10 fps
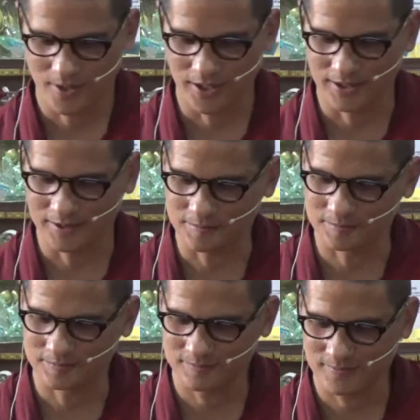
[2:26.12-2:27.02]
I don't know.
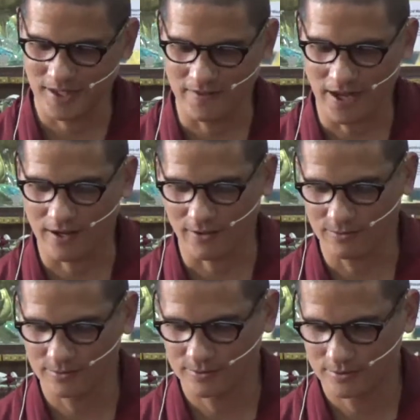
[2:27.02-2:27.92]
And now
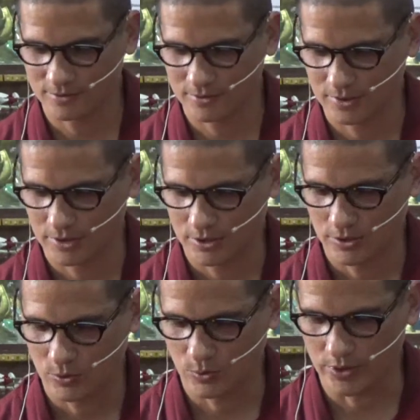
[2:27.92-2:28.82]

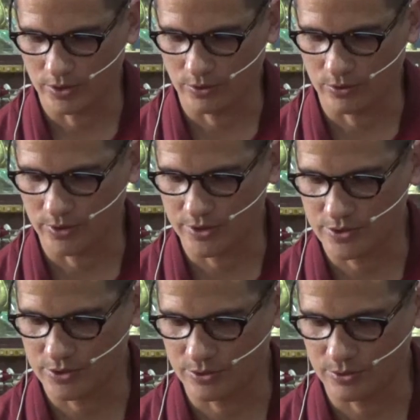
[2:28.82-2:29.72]
we are going
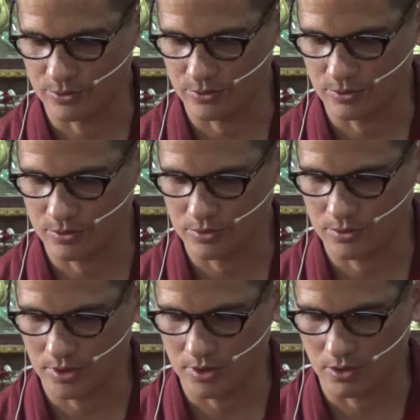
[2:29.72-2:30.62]
to
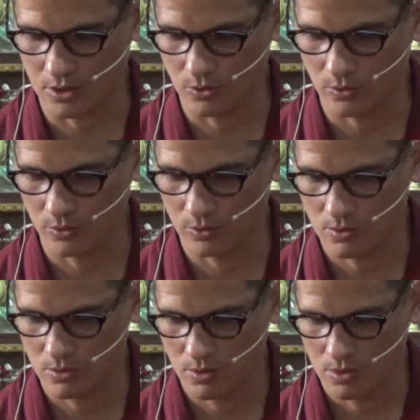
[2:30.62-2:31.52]
go
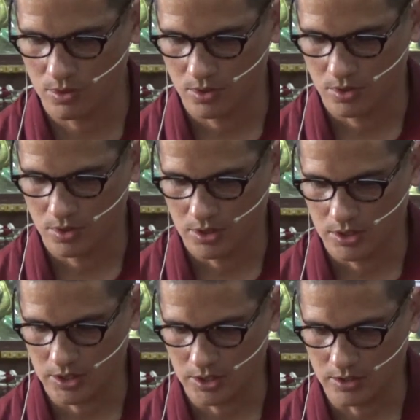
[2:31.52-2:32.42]

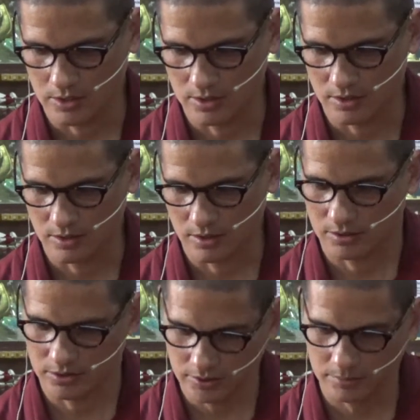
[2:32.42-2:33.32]
in
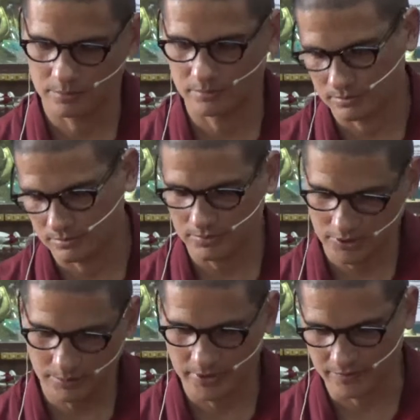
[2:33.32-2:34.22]
a
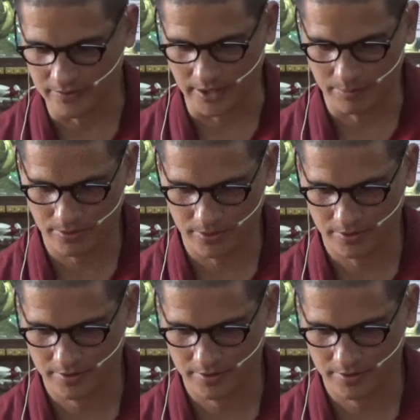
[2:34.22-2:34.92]
little bit of depth.